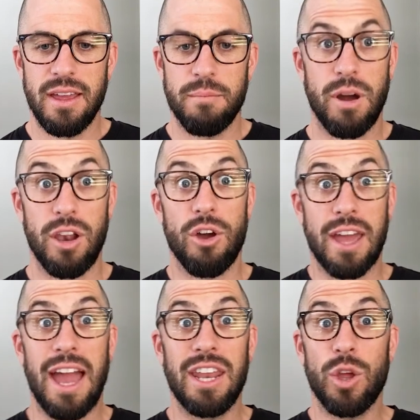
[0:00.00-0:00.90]
By
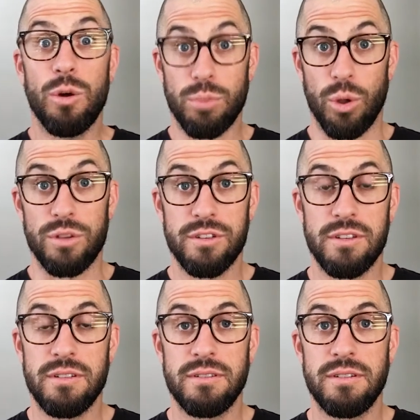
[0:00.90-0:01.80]
locating your balls
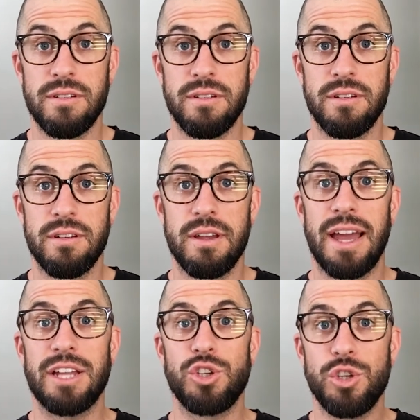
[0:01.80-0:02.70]

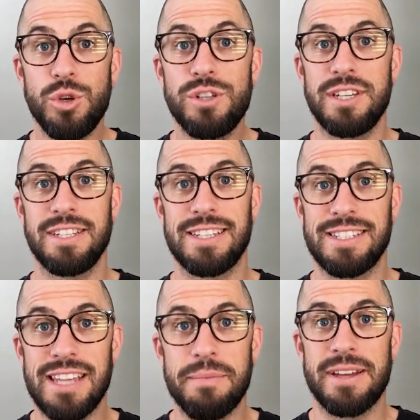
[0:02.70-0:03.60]
and choosing to
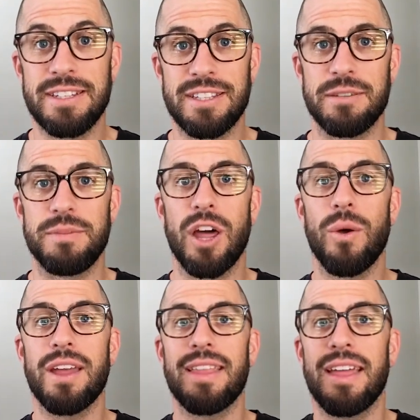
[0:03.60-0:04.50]
step into them,
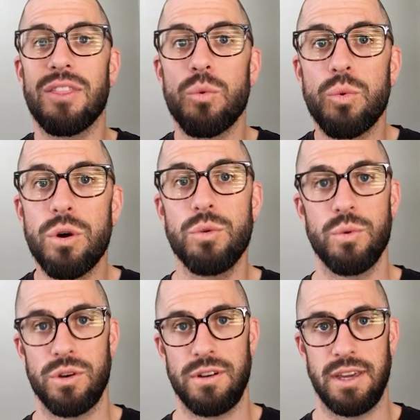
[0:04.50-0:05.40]
knowing that the world will
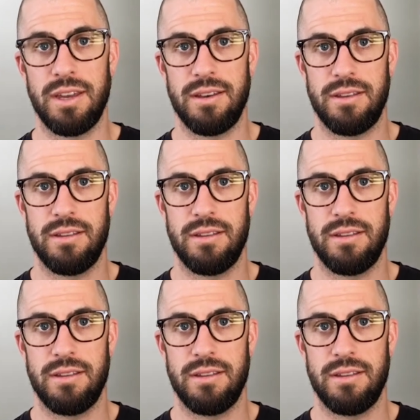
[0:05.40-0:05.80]
not end.